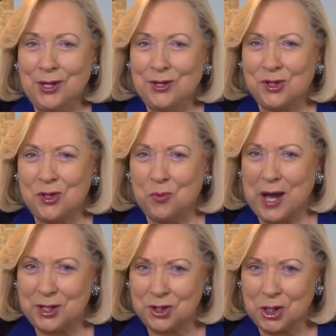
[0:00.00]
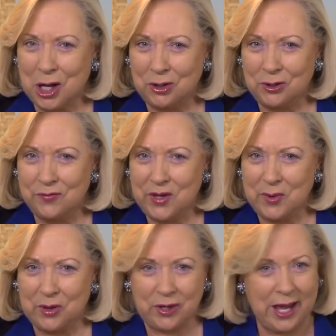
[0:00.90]
So the reddish-colored
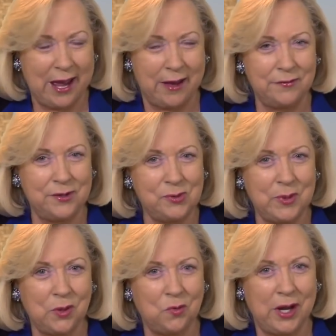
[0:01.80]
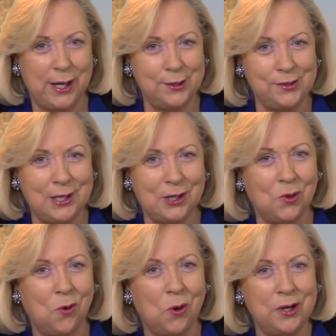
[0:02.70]
female calf is being raised in
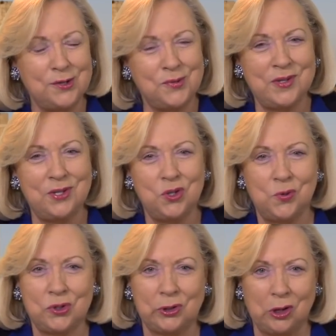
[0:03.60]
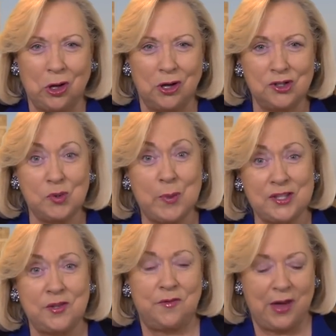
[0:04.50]
accordance with the Jewish law
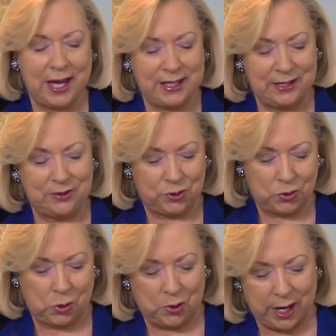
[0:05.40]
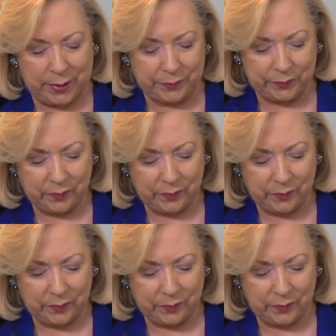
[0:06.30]
specified in the Torah.